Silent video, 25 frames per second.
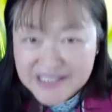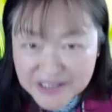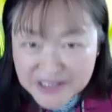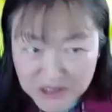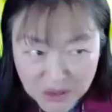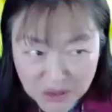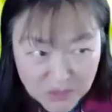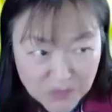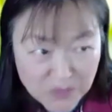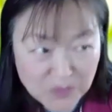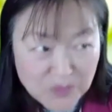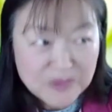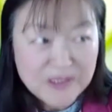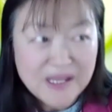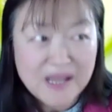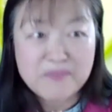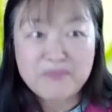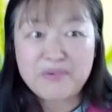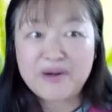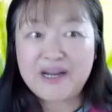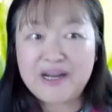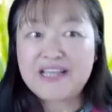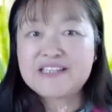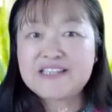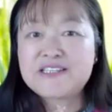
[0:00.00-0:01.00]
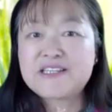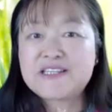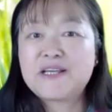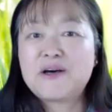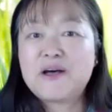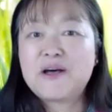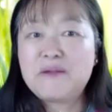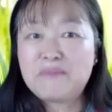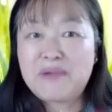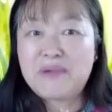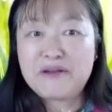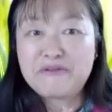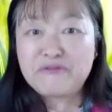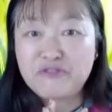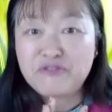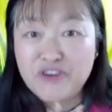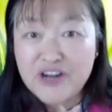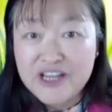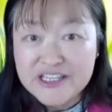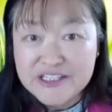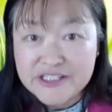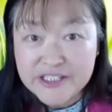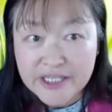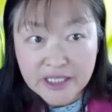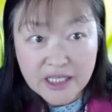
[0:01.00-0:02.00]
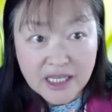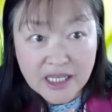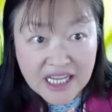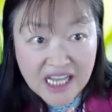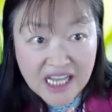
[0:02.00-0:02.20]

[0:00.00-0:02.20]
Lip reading: you, Buddha bless you." And my friend said,